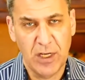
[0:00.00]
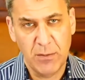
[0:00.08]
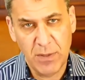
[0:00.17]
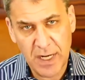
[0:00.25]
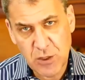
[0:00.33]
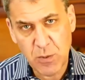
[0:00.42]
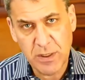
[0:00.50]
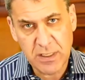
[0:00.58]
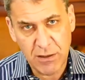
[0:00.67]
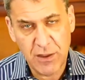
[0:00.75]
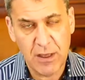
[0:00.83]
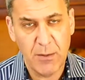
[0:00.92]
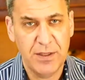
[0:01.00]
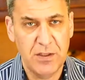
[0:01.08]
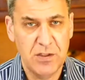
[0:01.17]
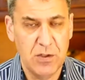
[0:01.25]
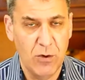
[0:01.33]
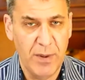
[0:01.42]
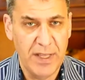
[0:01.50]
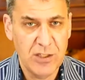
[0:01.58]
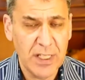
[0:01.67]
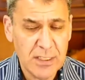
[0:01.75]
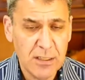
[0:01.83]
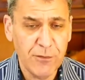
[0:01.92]
But I just want you to think about these two domains. So
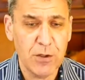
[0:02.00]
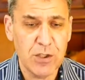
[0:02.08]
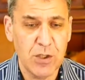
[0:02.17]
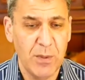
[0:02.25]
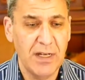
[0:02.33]
that's the first domain.